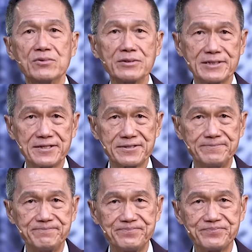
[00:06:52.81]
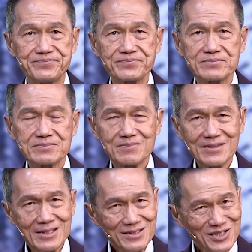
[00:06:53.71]
Notice
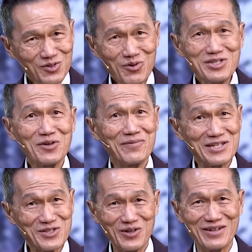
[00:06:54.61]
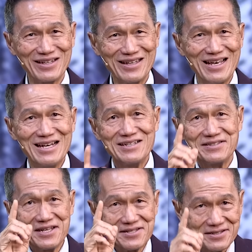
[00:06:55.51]
the twist of the story.
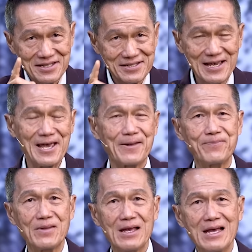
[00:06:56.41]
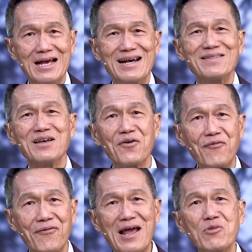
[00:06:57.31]
Jesus is saying the
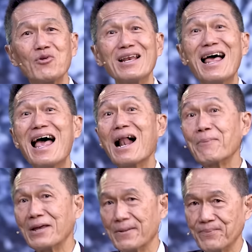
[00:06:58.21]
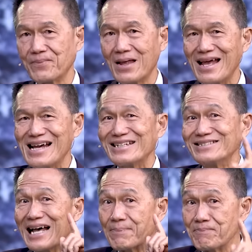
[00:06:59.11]
friend will help him,
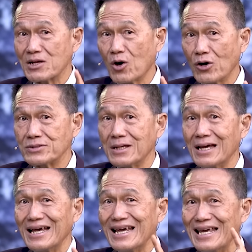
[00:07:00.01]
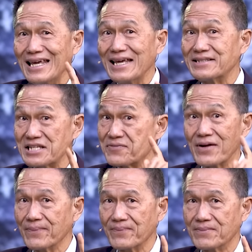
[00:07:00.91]
not because he is his
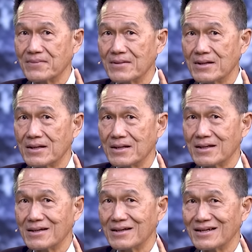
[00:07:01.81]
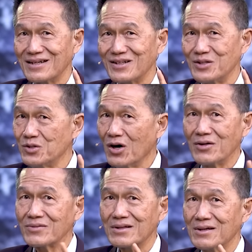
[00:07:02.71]
friend.
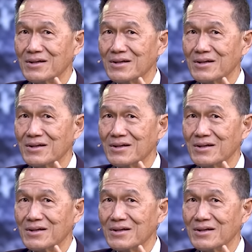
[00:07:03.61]
Don't